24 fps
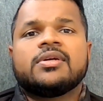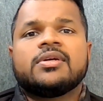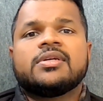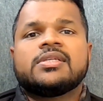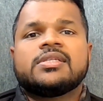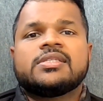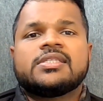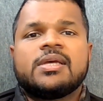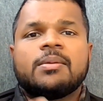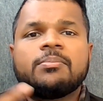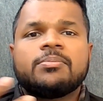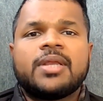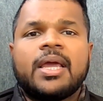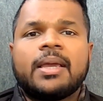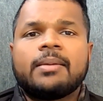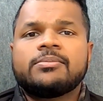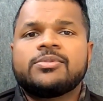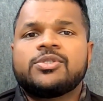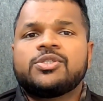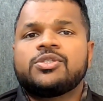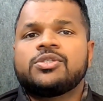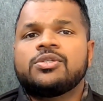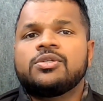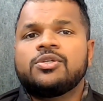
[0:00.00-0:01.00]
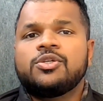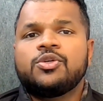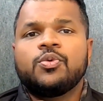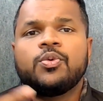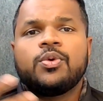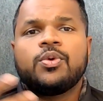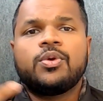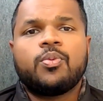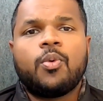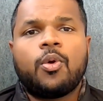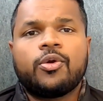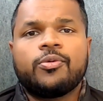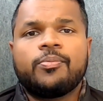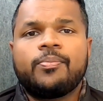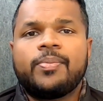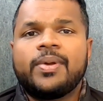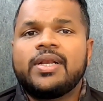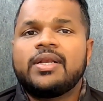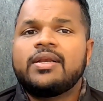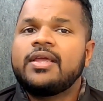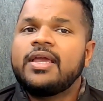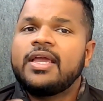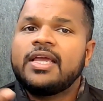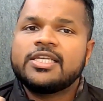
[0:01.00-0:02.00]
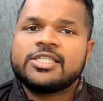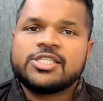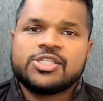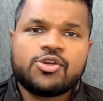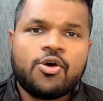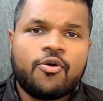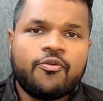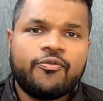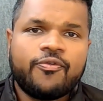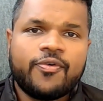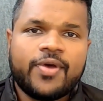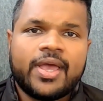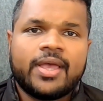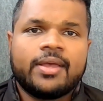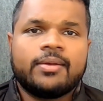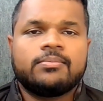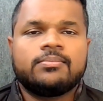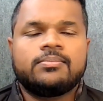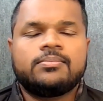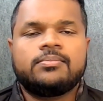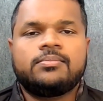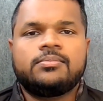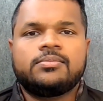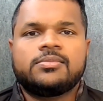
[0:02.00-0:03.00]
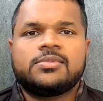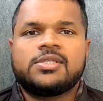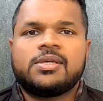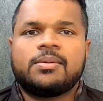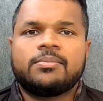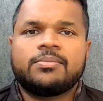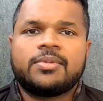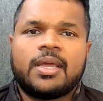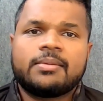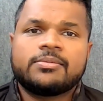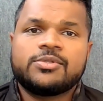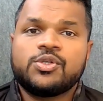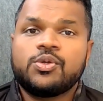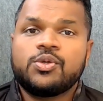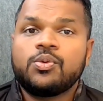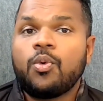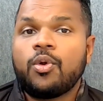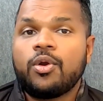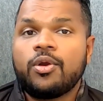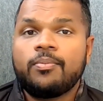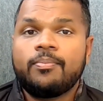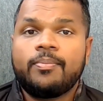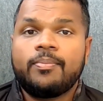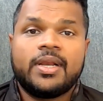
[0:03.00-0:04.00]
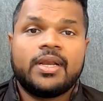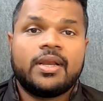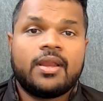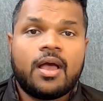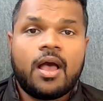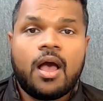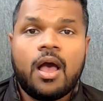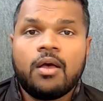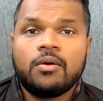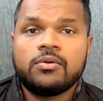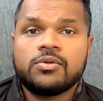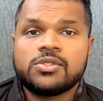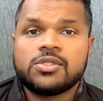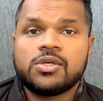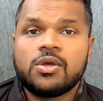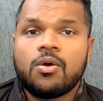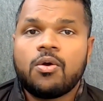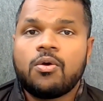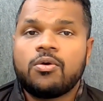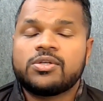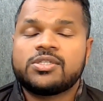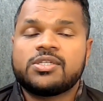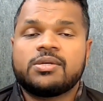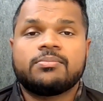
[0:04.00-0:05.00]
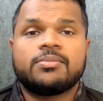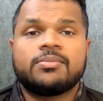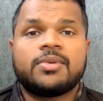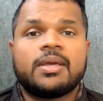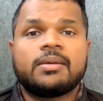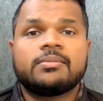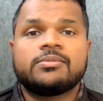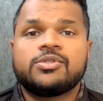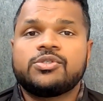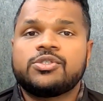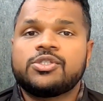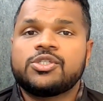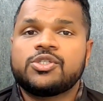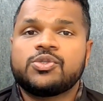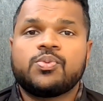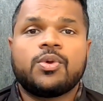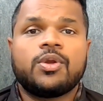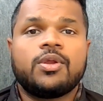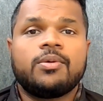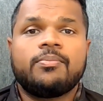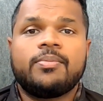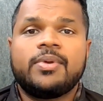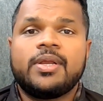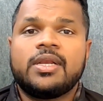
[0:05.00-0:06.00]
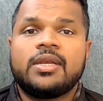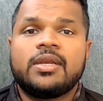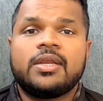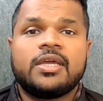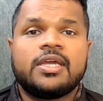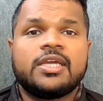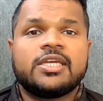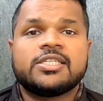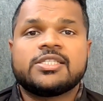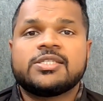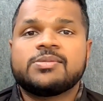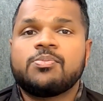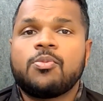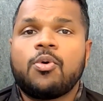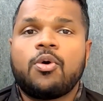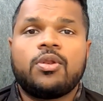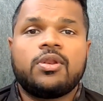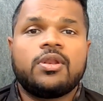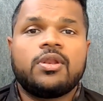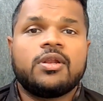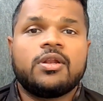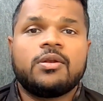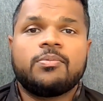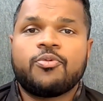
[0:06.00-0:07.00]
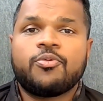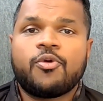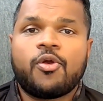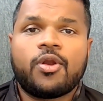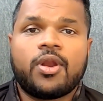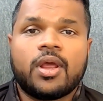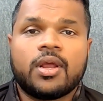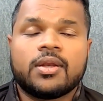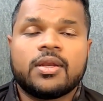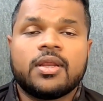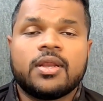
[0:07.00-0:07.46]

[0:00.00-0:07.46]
Sometimes you will want to build a software, sometimes you'll want to build a house, or sometimes you just want to build a small little product.